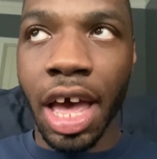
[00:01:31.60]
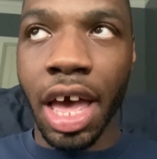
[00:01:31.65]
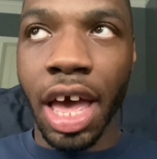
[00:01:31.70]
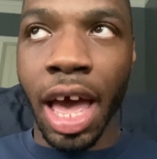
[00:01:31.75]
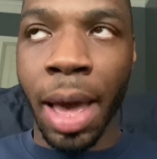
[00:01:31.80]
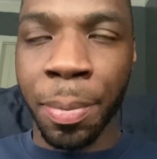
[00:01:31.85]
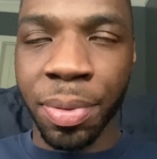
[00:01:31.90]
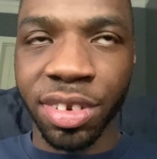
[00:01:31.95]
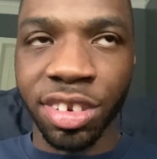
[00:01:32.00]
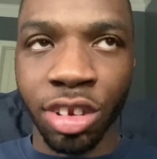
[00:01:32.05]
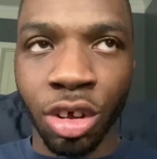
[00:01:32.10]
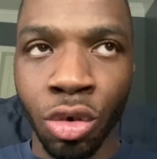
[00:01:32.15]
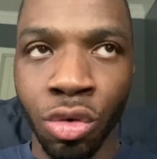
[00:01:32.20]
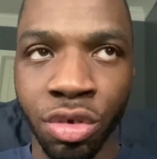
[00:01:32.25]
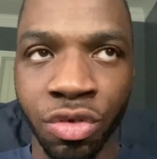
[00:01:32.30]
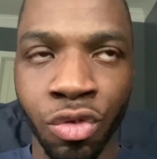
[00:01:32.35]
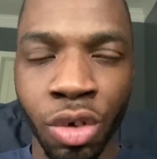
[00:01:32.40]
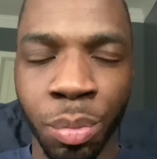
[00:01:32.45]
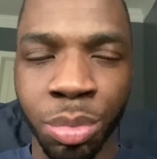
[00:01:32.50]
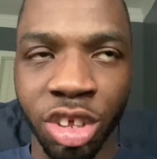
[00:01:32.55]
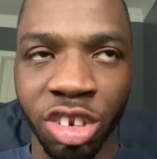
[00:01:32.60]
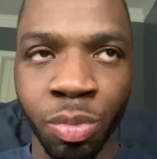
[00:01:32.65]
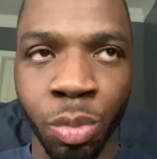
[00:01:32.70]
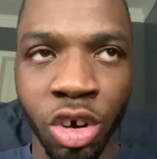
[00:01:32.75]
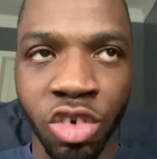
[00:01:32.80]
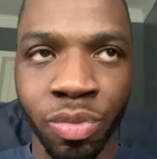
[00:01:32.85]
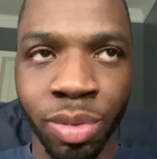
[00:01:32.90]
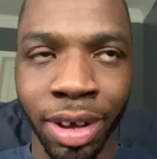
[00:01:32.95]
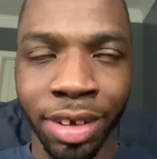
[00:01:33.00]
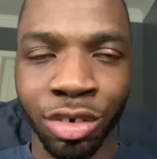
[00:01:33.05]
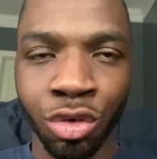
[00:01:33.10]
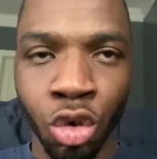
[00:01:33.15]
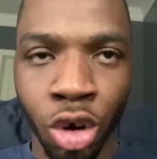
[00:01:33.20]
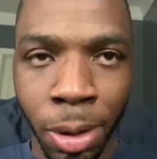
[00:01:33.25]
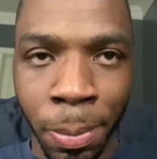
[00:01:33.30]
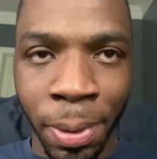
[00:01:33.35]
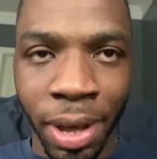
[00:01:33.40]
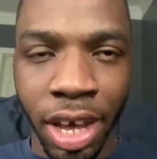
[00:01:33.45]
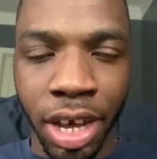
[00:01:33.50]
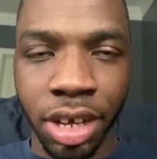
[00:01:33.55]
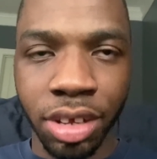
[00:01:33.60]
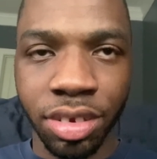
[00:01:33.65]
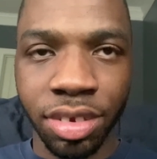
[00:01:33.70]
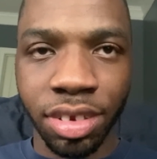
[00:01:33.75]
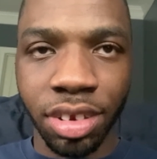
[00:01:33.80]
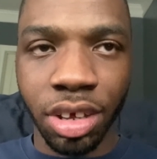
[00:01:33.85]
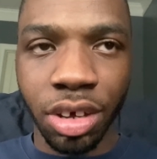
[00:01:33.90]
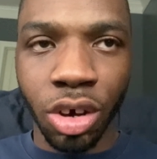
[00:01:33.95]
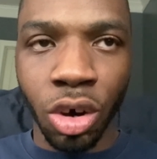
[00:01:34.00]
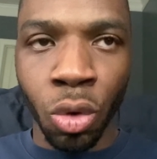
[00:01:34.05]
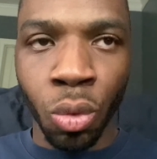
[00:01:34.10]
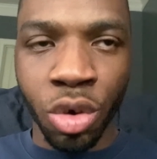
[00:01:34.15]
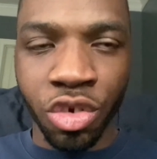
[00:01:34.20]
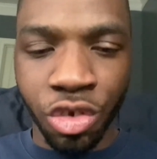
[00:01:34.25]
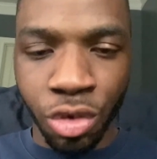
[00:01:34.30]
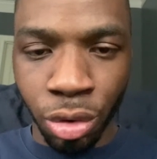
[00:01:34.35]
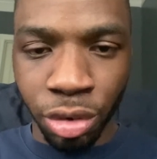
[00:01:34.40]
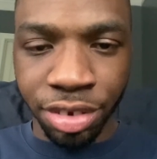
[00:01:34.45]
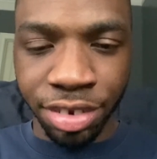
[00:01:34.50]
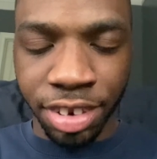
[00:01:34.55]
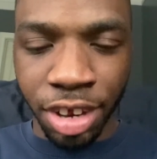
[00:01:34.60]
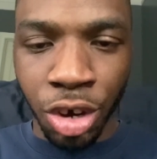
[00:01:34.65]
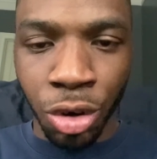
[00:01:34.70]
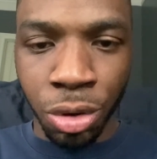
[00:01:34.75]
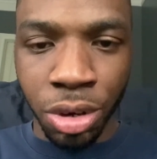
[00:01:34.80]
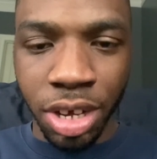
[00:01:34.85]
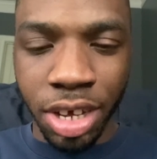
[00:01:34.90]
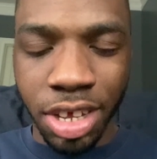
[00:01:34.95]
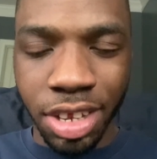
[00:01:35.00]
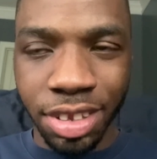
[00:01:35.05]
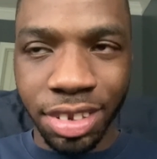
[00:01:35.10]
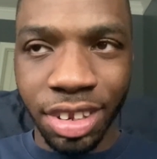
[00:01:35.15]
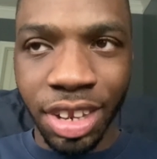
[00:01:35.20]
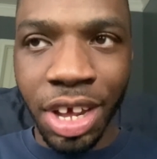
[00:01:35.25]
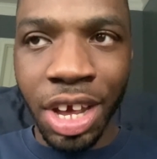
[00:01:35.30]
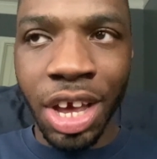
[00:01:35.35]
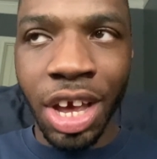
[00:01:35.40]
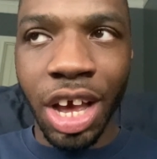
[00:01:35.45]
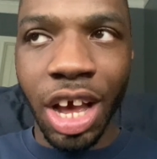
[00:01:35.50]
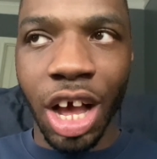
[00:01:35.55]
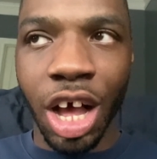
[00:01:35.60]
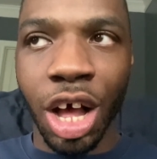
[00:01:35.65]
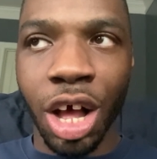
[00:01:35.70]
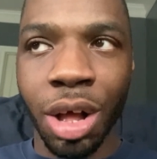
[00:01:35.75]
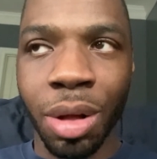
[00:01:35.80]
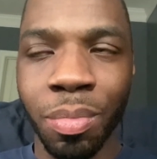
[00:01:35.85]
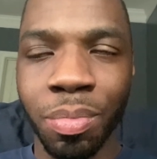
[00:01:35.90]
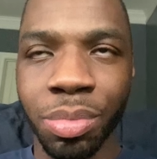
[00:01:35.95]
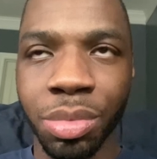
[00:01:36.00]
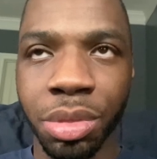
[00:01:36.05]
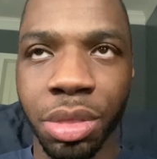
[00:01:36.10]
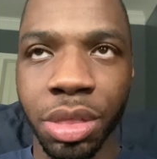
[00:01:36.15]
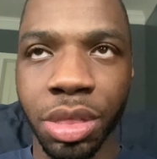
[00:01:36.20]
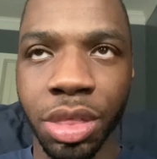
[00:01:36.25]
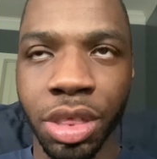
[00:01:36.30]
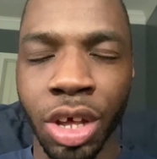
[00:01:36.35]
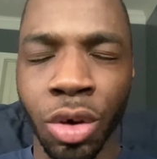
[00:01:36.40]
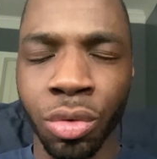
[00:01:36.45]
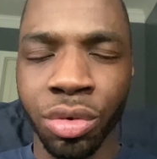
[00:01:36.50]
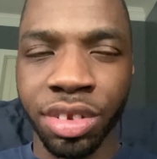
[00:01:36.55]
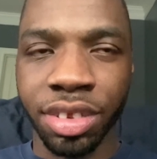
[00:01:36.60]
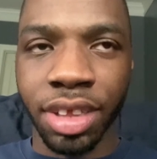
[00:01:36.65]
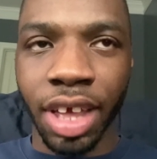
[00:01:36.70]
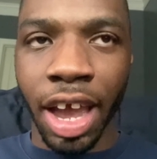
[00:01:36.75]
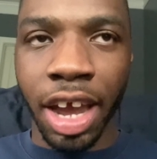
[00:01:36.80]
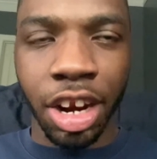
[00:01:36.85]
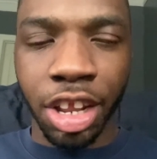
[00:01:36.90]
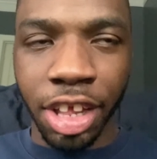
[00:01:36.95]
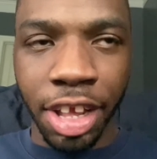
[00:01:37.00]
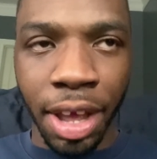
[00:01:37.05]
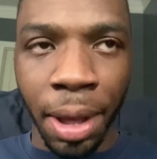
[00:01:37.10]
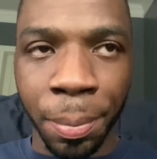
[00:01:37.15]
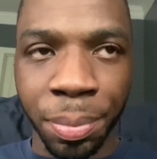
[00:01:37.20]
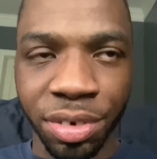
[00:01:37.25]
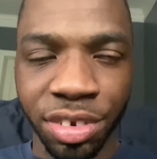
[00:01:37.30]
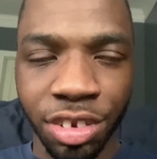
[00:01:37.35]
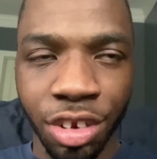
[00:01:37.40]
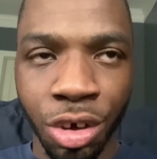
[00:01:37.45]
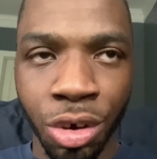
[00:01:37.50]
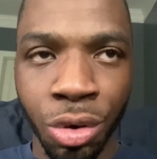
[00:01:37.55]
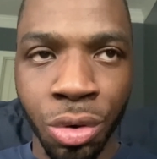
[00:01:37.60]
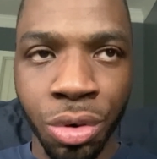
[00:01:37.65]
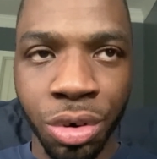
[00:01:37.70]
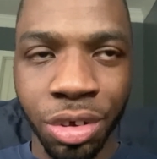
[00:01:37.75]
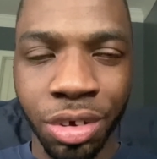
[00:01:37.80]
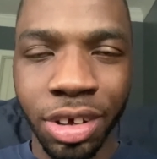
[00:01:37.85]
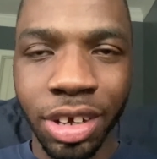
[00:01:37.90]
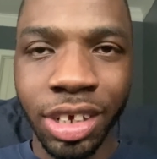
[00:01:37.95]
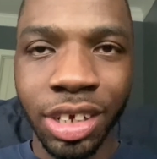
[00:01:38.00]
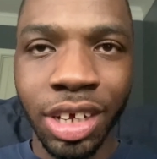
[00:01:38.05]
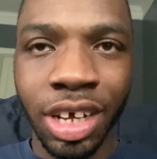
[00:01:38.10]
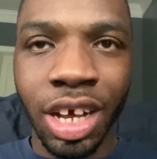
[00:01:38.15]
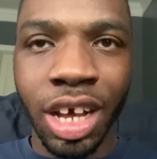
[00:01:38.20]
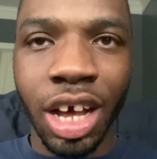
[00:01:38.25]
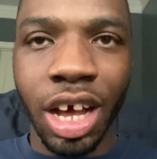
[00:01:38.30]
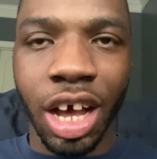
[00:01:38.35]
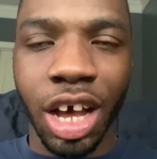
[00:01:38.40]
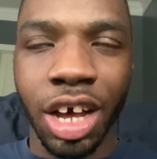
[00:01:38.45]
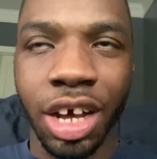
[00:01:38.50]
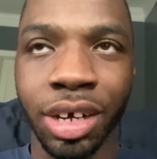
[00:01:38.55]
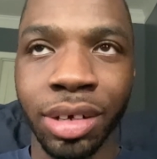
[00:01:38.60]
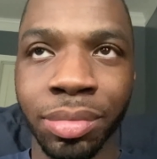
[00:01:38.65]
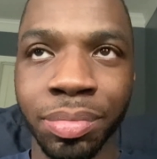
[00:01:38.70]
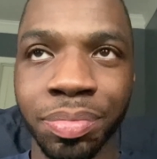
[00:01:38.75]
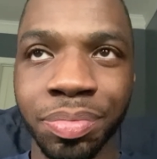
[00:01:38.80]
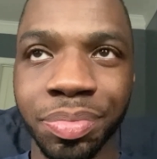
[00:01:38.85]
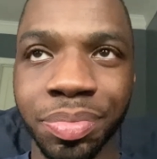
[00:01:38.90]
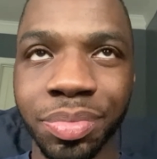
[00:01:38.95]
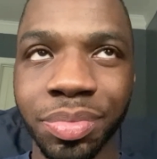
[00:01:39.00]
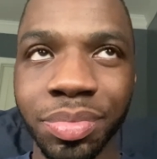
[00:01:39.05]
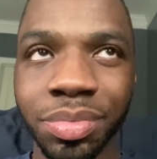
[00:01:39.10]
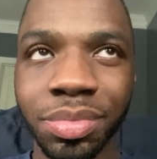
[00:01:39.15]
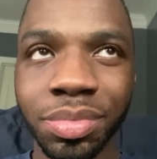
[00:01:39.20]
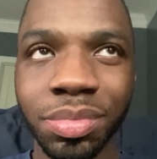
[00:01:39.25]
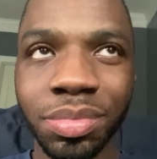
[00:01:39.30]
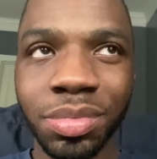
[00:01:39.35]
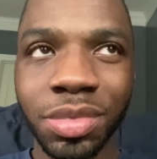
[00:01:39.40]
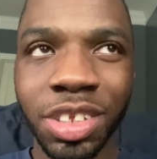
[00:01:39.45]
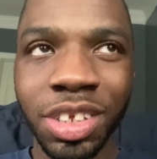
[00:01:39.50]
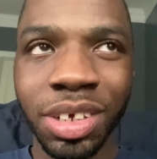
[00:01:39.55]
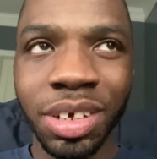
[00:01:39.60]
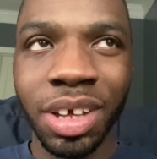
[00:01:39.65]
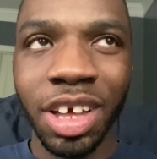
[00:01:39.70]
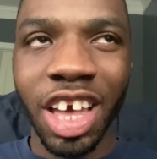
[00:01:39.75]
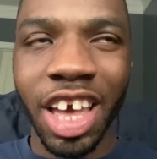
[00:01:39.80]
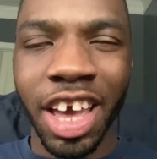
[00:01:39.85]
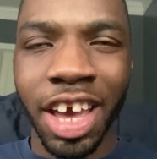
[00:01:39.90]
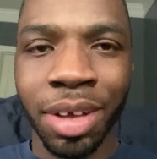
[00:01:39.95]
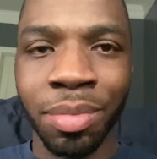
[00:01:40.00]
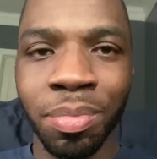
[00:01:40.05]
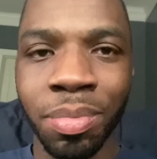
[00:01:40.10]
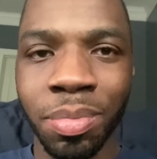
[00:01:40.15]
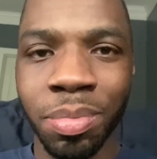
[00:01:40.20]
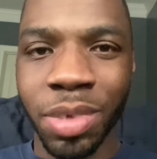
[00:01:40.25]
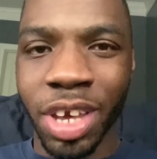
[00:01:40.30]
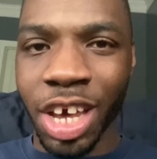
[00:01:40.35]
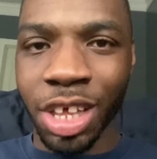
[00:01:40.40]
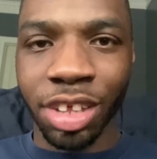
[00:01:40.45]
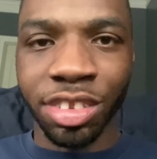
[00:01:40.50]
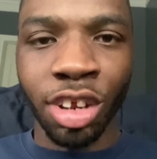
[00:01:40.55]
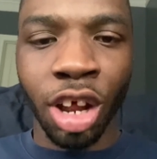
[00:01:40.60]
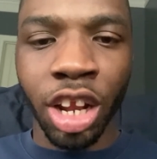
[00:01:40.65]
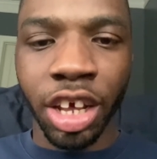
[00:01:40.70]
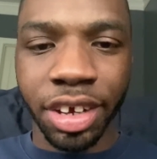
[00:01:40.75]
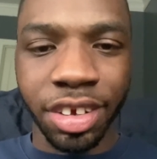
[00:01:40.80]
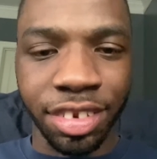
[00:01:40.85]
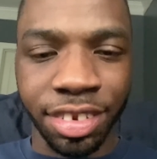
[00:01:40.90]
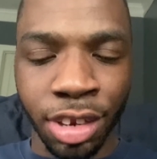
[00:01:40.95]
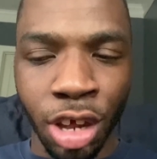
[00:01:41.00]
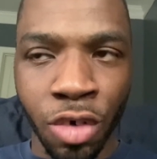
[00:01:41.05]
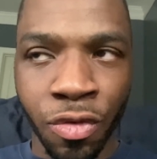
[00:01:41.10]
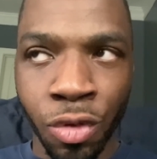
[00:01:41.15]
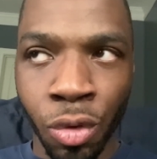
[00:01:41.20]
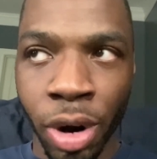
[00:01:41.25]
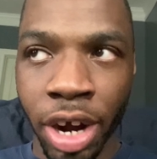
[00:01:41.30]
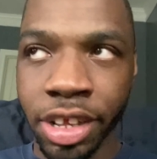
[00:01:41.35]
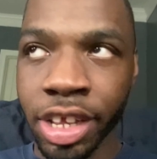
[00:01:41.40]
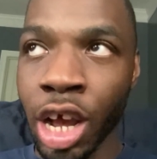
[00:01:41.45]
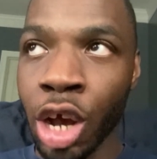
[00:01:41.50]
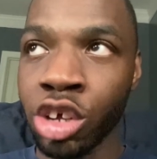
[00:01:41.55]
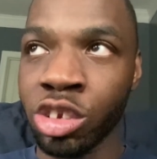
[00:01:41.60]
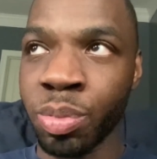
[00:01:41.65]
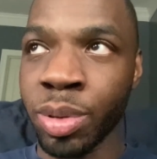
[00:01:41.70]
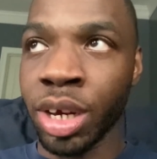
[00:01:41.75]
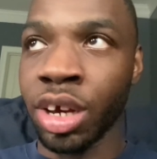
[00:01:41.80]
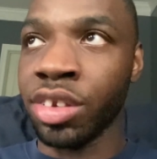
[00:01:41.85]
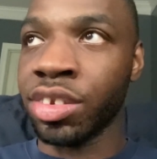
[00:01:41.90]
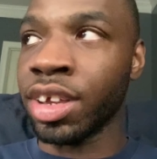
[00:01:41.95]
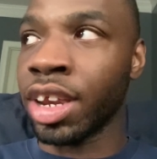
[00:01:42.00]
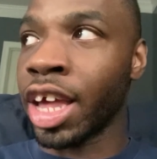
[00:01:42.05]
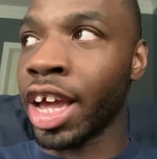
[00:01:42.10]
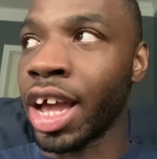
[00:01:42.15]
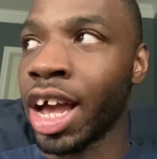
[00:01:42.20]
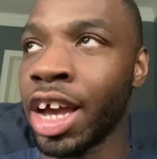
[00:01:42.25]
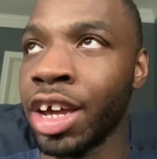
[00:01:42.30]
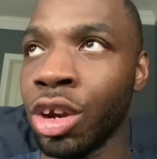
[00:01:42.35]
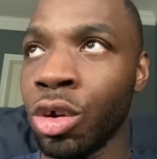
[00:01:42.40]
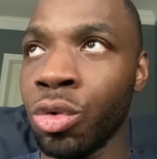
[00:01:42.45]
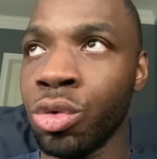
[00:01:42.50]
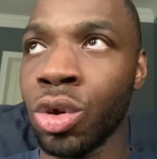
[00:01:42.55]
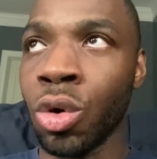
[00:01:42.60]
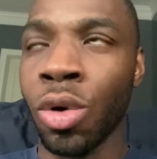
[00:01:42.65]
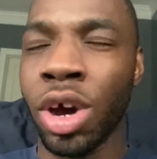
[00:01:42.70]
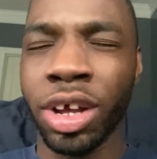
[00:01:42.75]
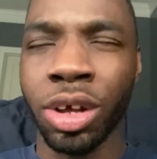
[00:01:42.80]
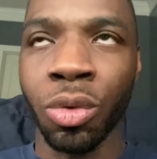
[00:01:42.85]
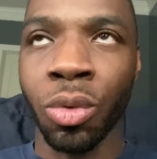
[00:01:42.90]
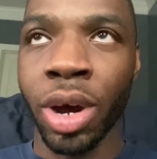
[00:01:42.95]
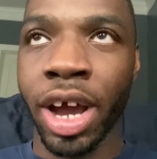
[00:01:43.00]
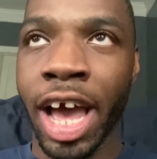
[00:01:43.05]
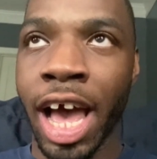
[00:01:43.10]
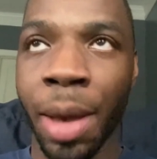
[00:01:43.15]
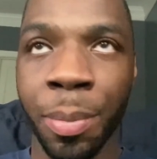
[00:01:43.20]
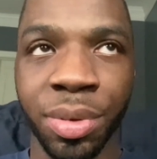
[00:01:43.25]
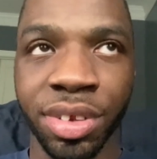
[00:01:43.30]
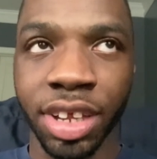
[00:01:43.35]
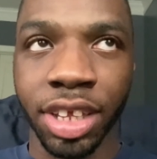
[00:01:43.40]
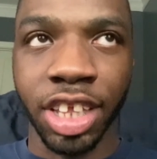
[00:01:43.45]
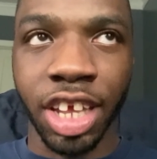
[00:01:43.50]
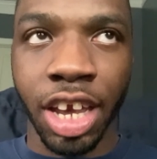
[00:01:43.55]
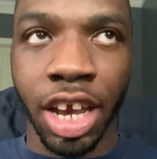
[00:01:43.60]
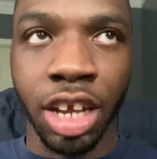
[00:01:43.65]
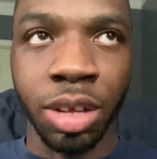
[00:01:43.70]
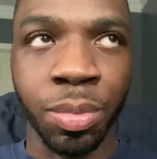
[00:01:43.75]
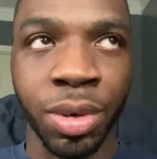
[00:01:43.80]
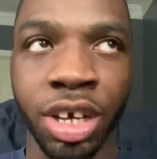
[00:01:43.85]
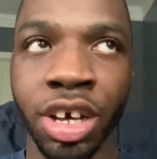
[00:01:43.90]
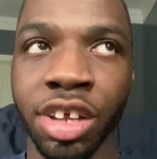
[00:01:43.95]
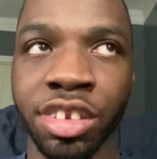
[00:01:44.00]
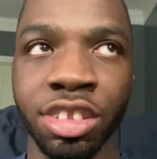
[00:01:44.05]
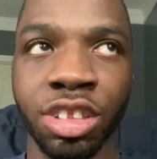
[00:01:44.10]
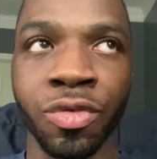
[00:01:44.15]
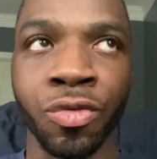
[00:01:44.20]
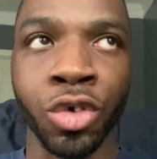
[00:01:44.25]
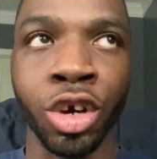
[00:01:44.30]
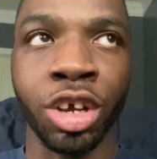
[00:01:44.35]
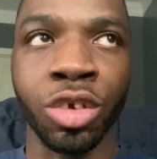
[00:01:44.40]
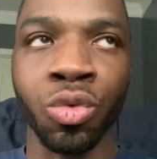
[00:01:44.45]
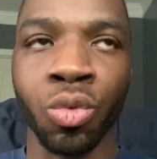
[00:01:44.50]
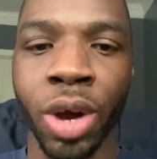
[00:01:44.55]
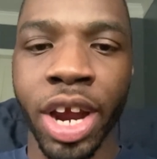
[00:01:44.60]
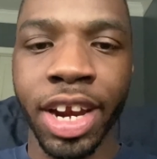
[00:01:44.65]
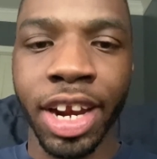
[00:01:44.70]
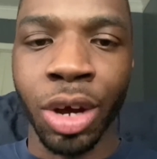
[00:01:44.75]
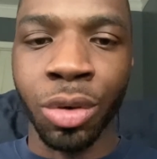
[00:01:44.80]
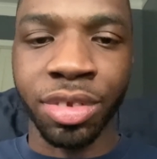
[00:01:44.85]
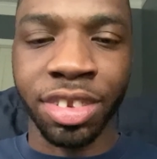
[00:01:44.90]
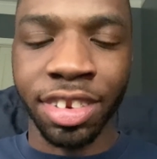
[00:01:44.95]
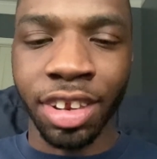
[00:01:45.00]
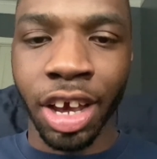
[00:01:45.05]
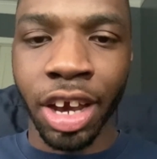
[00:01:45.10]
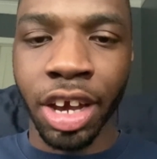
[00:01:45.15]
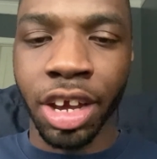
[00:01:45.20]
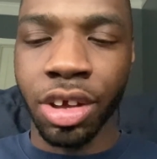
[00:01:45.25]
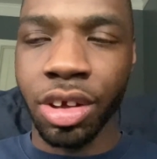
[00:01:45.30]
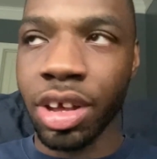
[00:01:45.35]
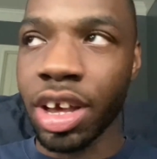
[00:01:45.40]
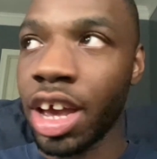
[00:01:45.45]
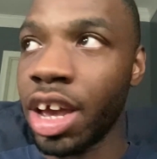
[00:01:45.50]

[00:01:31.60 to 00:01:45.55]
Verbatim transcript: episodes from the SpongeBob SquarePants original series. Um, there was that in the episode. Um, and yeah, that's all I can say for right now is because that I, I don't know what, what happens at the end because the freaking rain outside